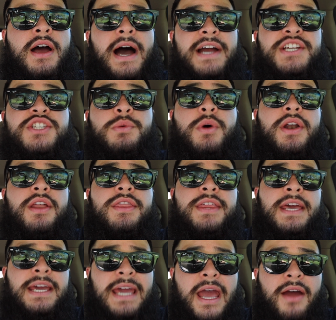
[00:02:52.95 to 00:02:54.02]
I just want to
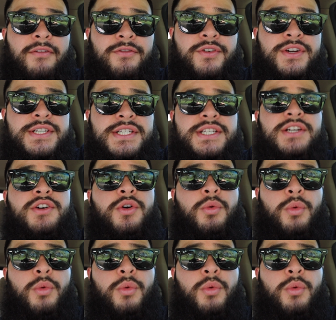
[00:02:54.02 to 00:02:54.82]
thank every single